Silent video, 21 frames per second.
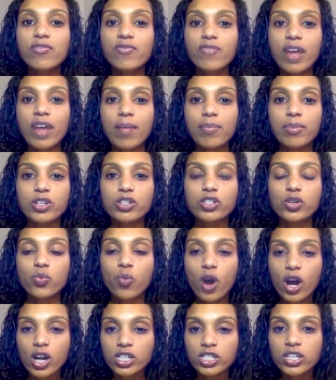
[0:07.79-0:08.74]
family should
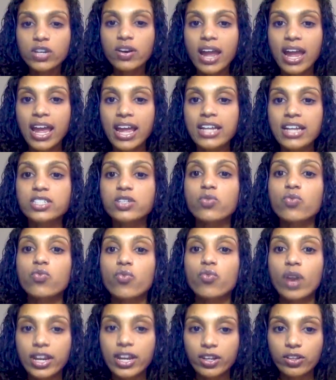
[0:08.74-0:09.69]
wash their hands
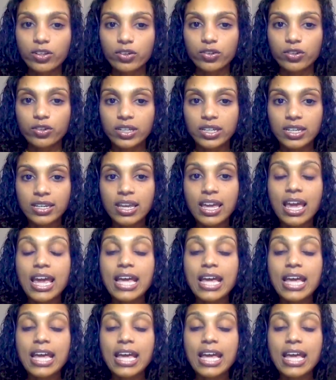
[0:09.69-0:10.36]
regularly,